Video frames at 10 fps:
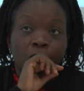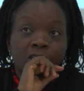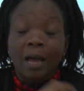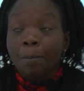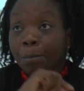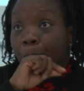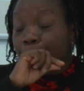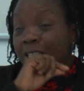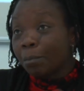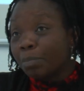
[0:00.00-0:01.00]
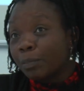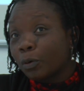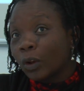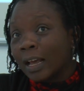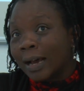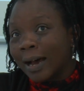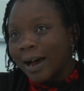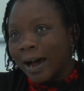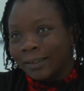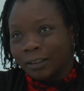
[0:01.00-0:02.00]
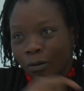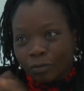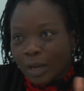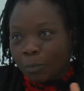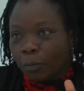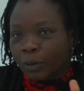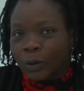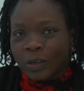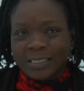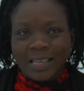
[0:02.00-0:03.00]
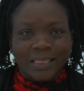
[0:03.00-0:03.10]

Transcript: Some people are uncomfortable because they